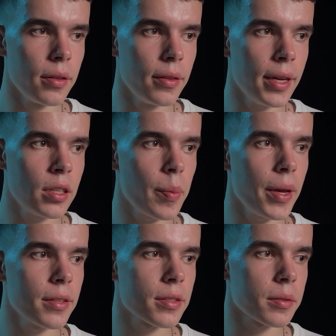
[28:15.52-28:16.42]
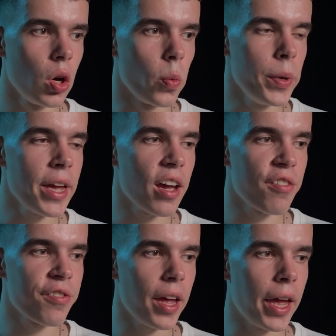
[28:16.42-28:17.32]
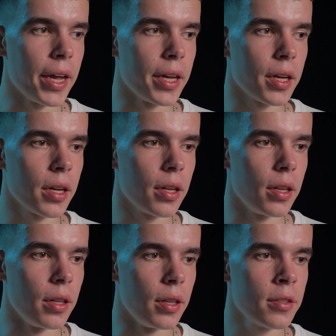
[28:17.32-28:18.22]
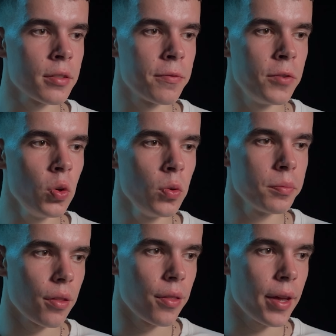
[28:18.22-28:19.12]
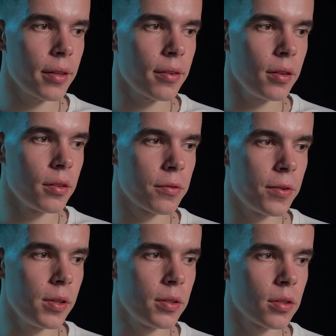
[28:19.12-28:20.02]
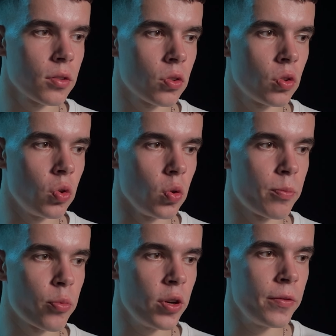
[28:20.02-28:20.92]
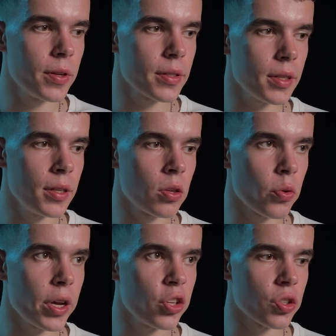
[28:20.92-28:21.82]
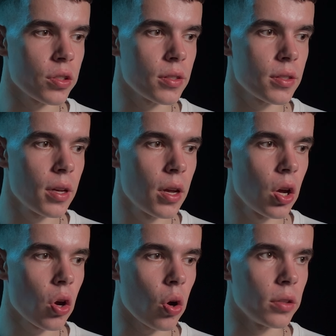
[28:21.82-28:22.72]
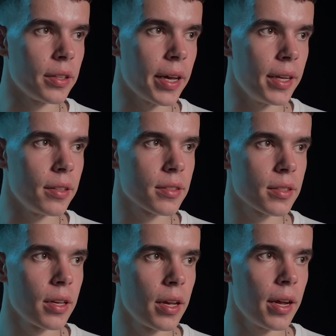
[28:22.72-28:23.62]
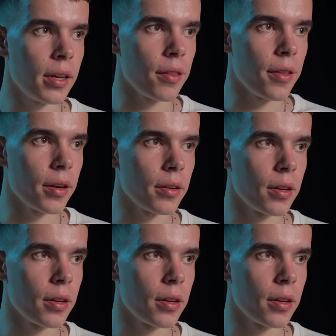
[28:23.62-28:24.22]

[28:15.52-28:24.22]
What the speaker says: database. We have a list view that is filtered to previous iterations, contains, and then